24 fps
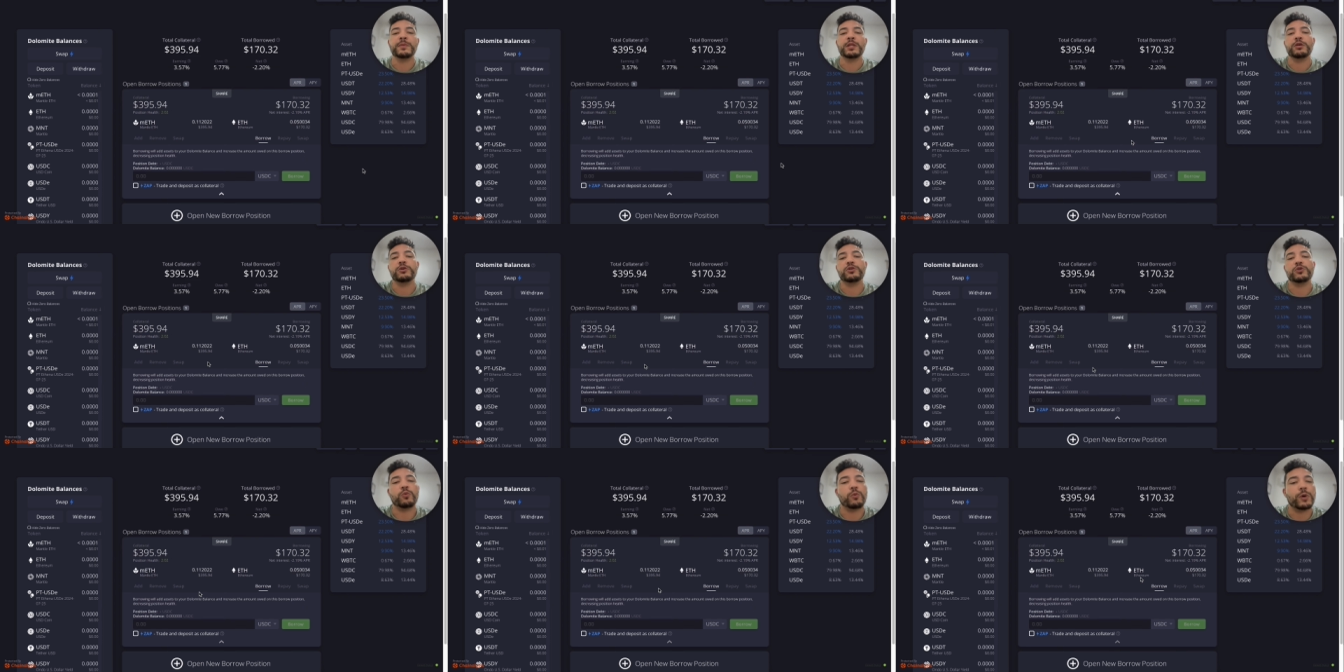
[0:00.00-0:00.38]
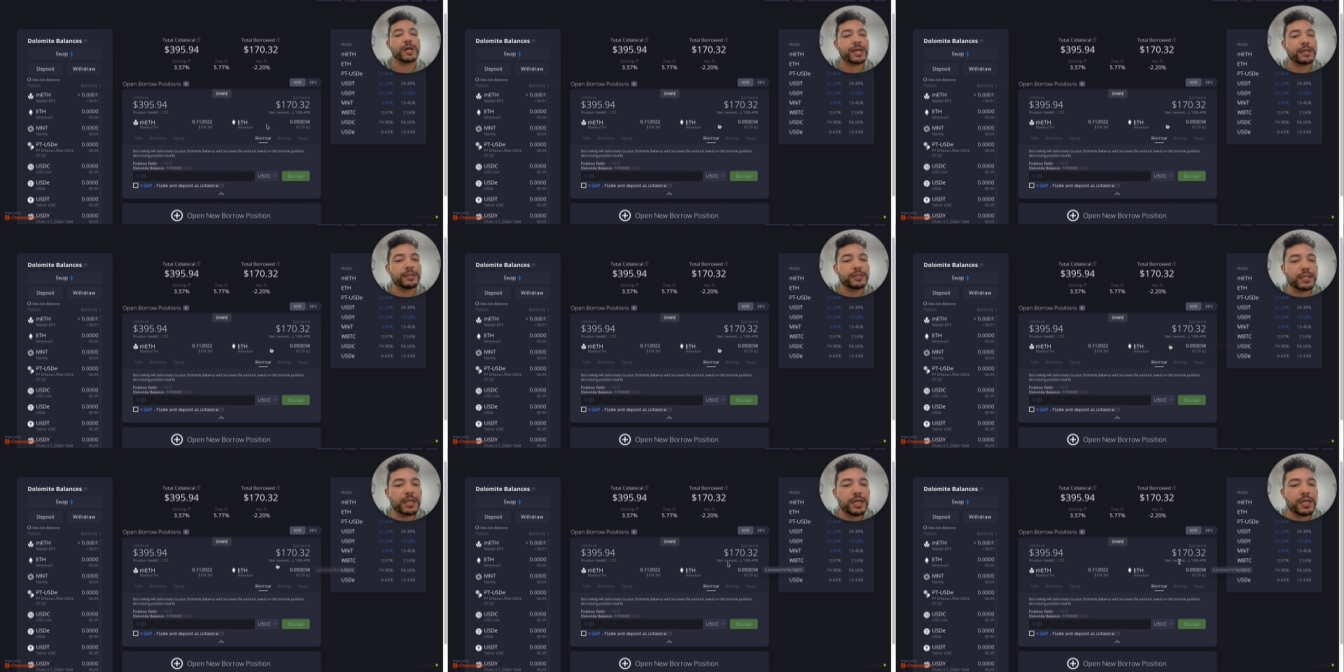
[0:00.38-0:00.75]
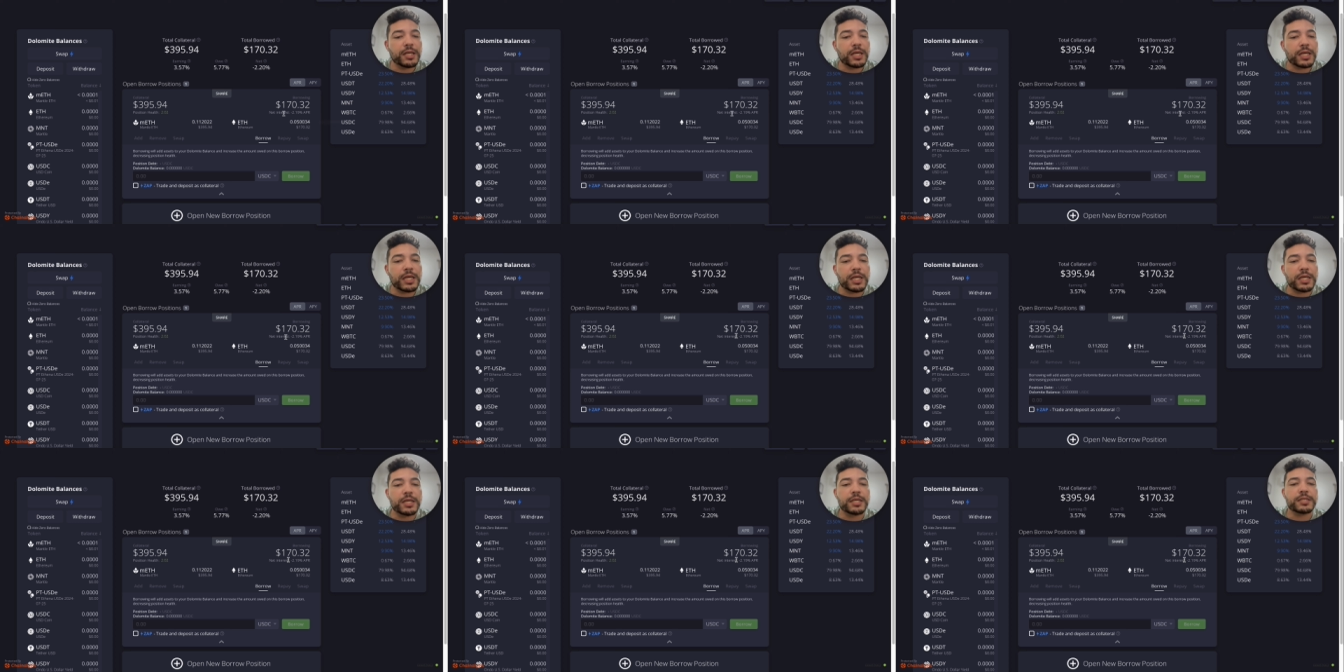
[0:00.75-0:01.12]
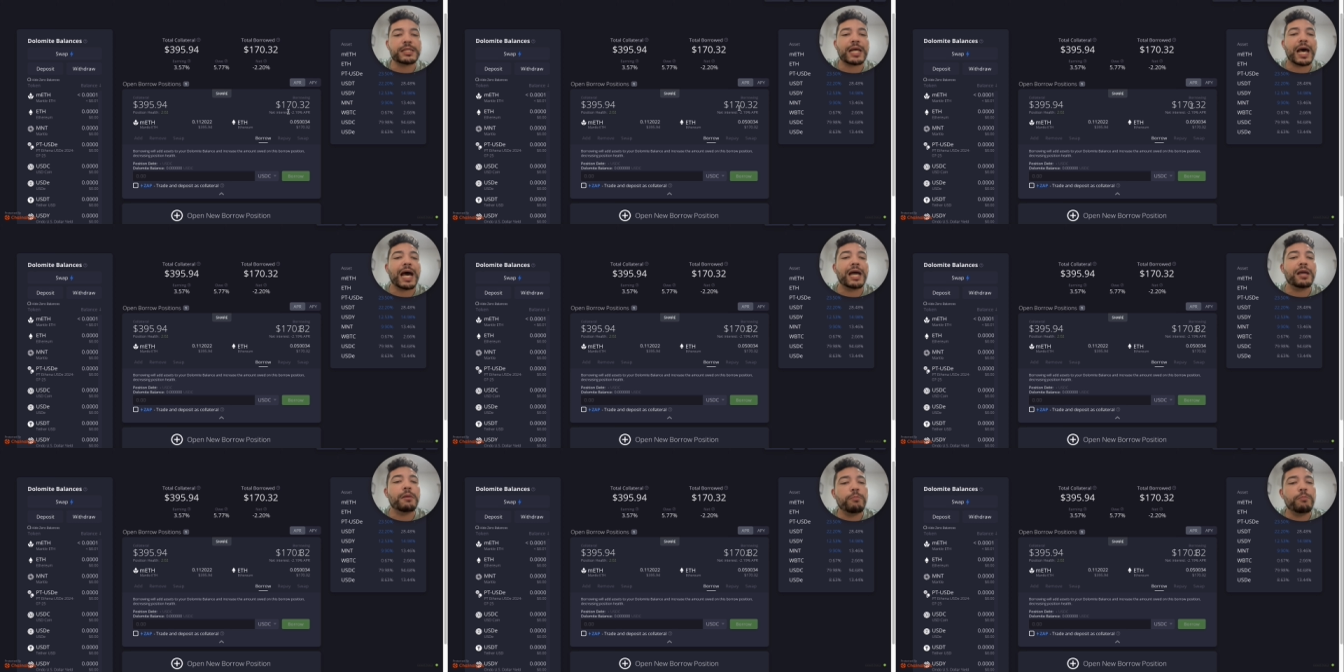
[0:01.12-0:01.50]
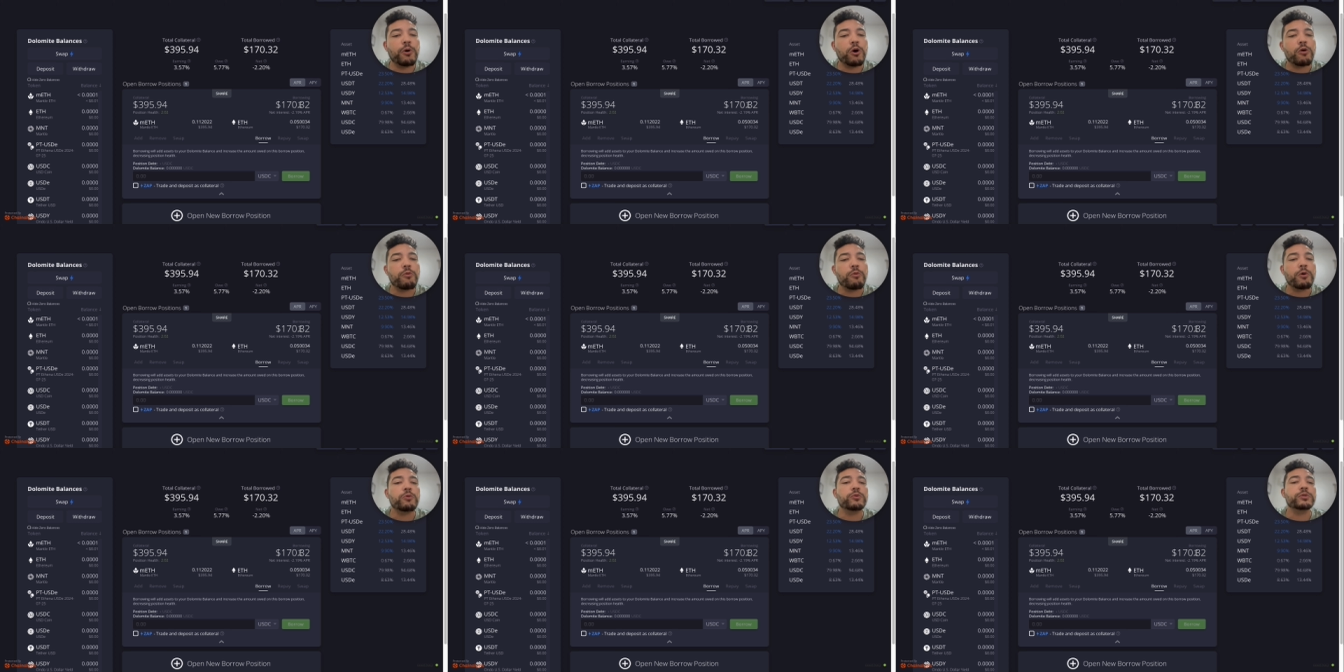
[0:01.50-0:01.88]
So what I did is I
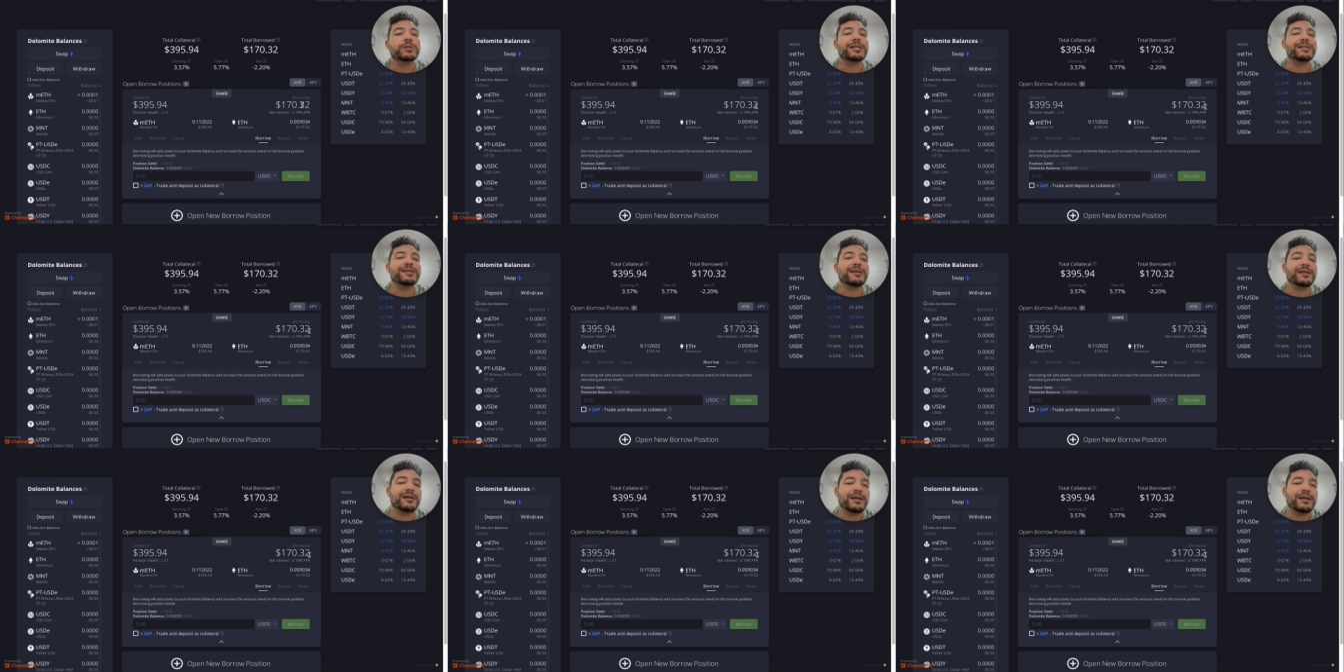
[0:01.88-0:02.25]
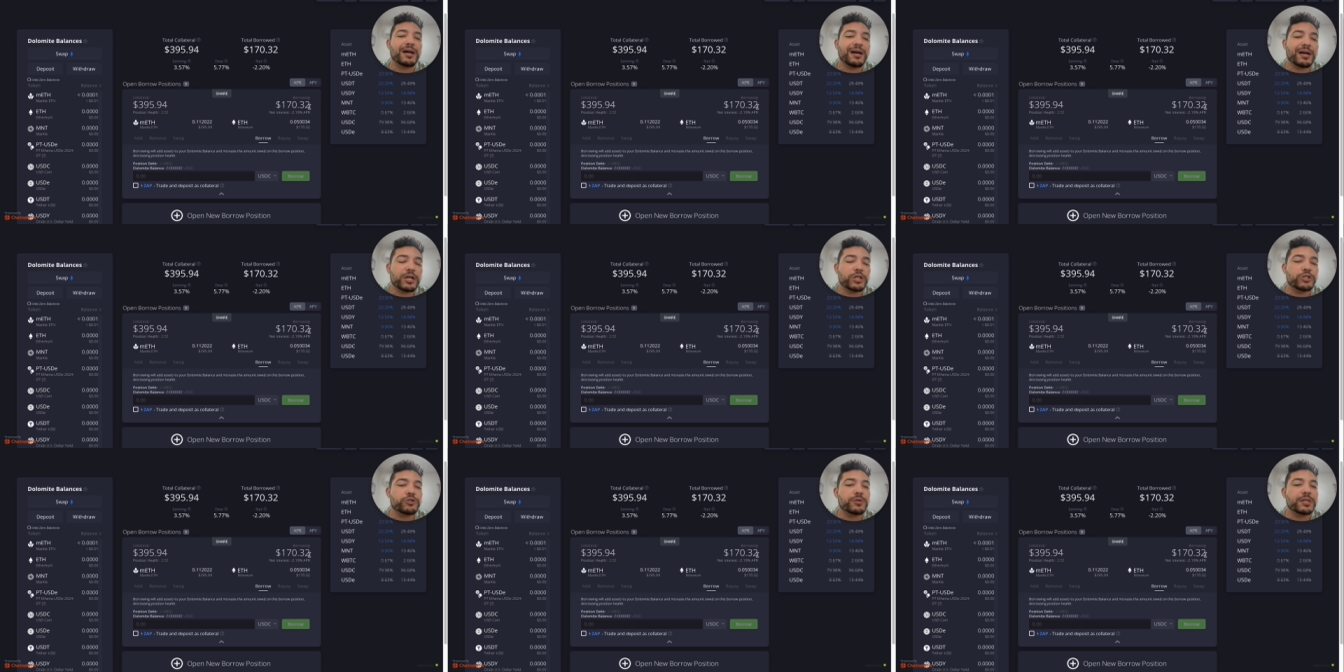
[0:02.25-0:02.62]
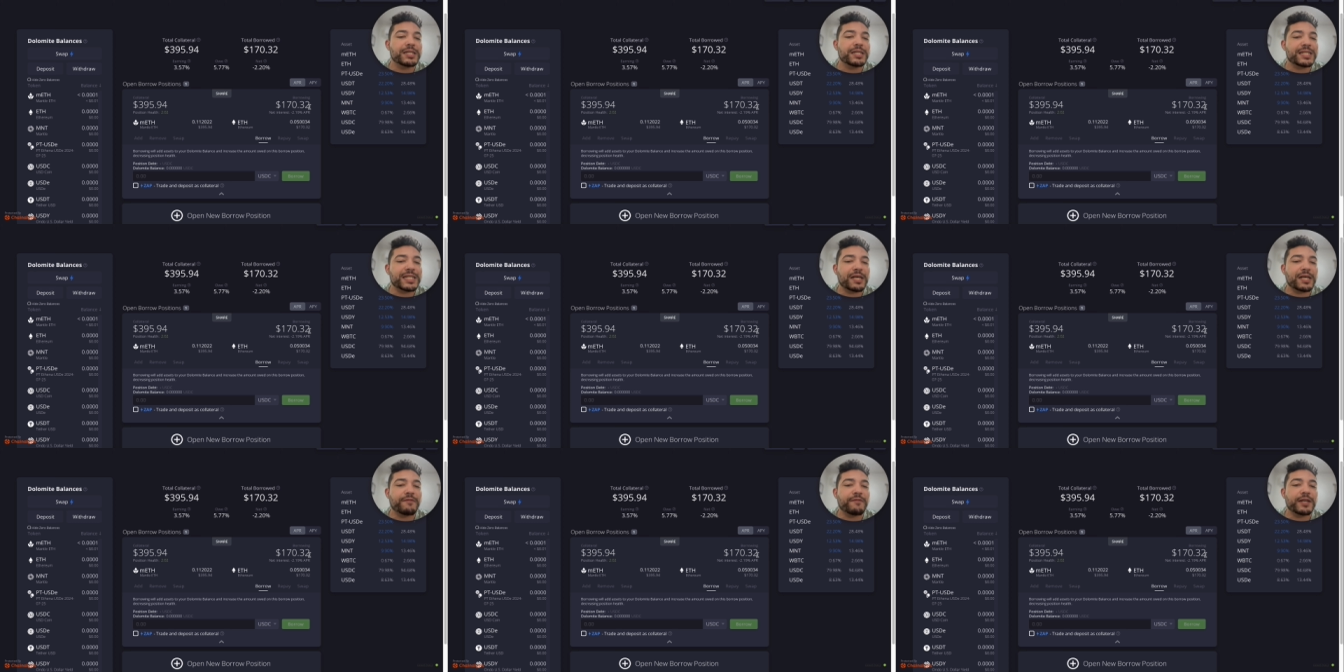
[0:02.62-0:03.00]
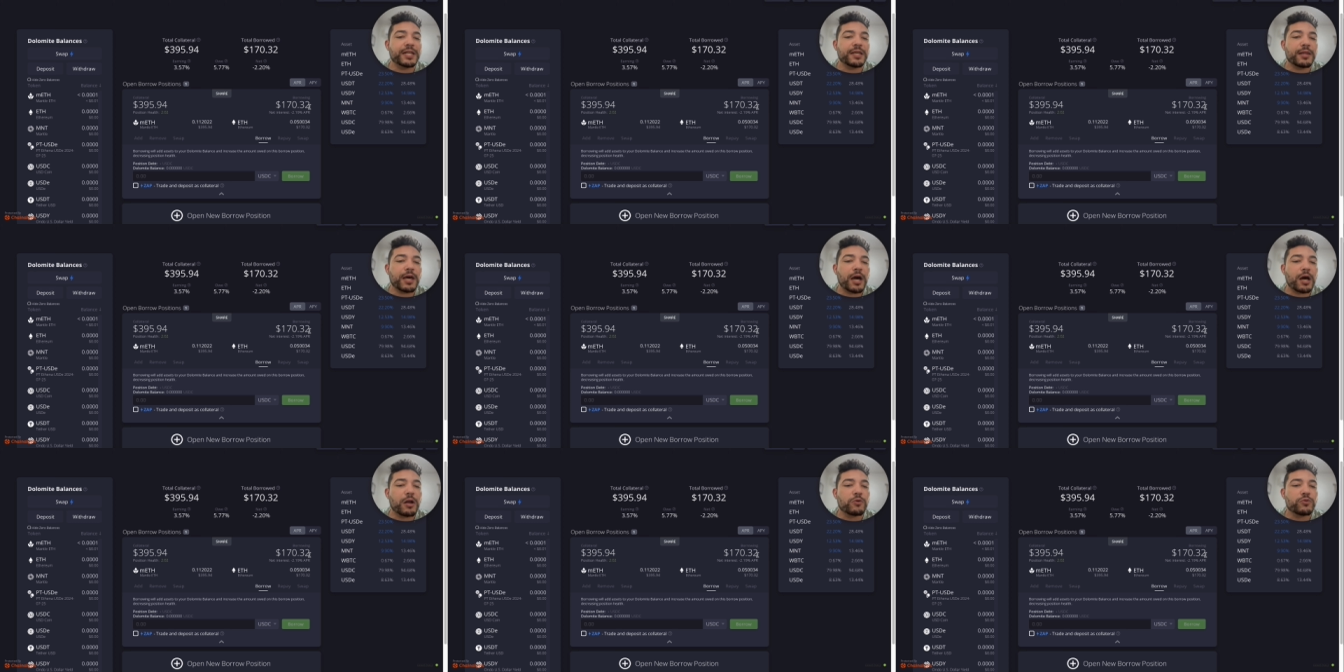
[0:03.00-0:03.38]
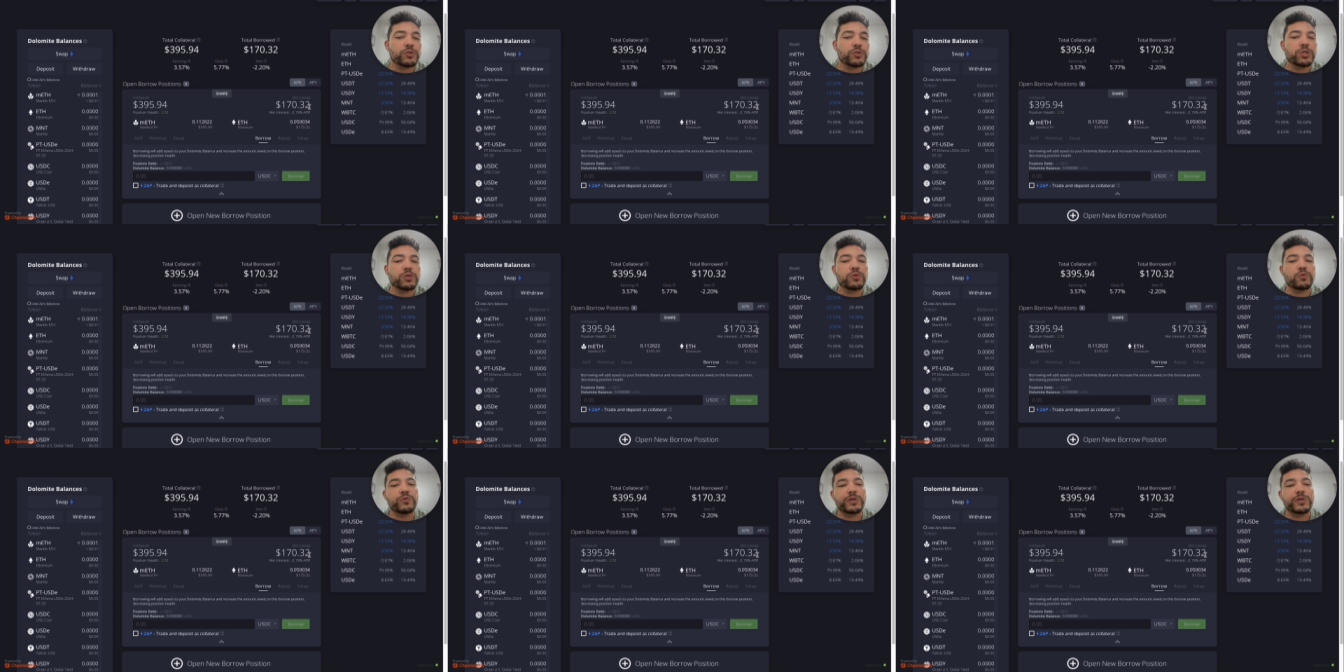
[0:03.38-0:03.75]
borrowed $170,